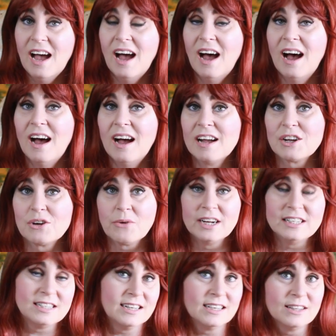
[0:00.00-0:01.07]
a
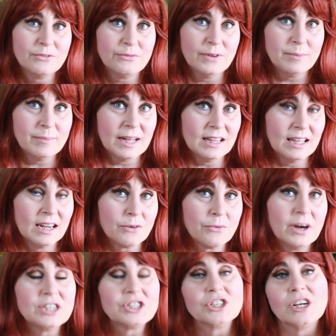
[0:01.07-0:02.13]
great deal of female
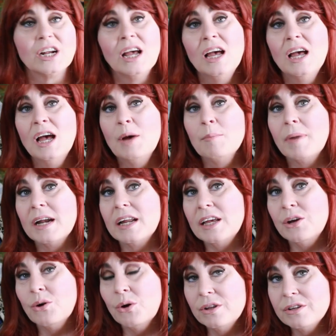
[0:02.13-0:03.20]
adoration, but
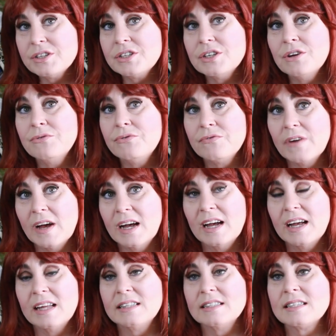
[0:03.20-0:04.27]
he also
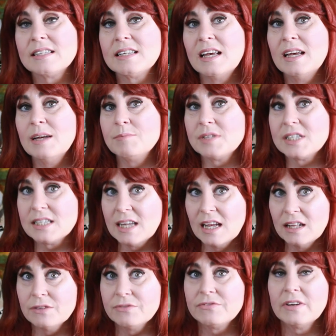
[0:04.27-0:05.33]
finds
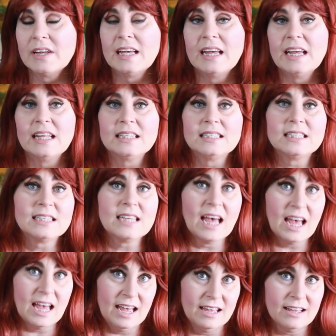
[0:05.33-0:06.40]
himself
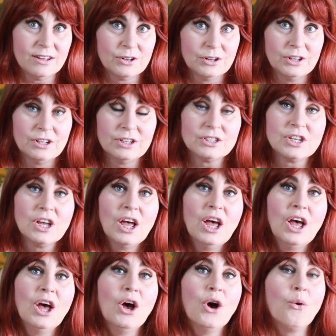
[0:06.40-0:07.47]
entangled
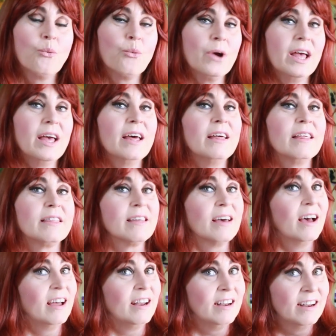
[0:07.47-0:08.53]
with
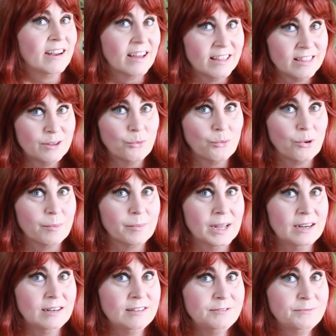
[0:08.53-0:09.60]
another
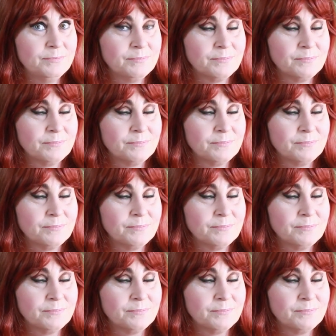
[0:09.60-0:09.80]
woman